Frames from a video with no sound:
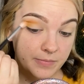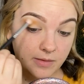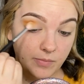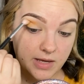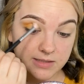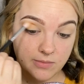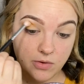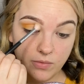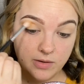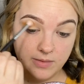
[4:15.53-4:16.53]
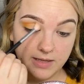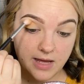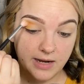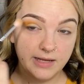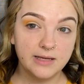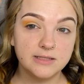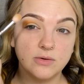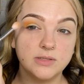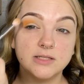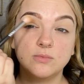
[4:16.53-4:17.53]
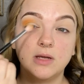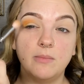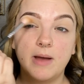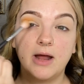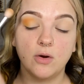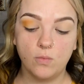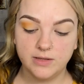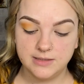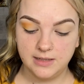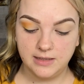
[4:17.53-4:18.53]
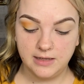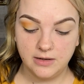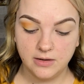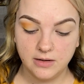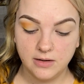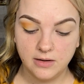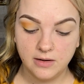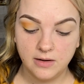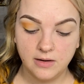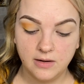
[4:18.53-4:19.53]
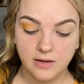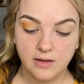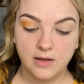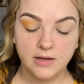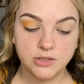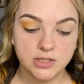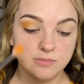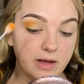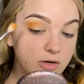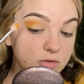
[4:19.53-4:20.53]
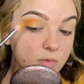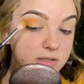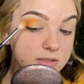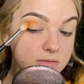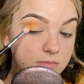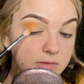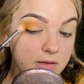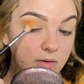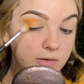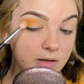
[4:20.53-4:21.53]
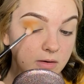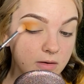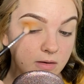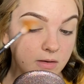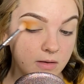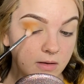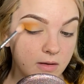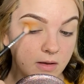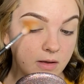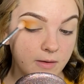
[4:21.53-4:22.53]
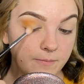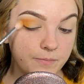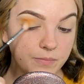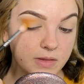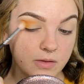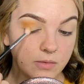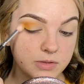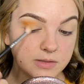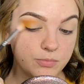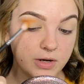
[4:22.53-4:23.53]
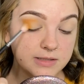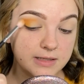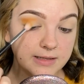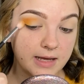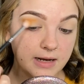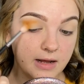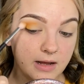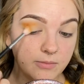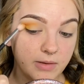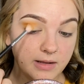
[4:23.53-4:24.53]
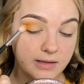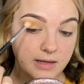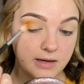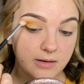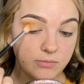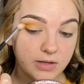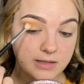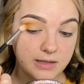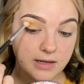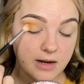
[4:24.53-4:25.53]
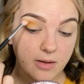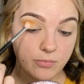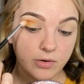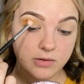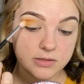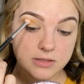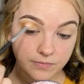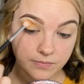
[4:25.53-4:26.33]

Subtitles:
because I'm going to be cutting it, so it doesn't really matter what's in here. It just matters what's down here. So I'm just pressing that on my lid and blending it upwards.